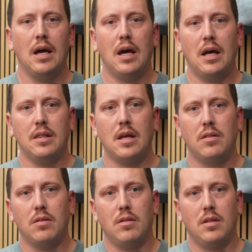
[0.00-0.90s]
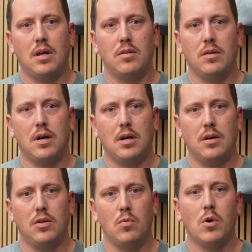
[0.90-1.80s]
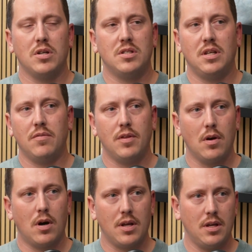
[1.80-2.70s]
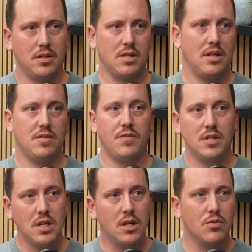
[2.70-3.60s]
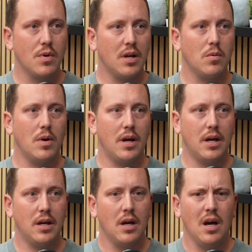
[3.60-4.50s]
And then you want to see if the audience gets fatigued right away,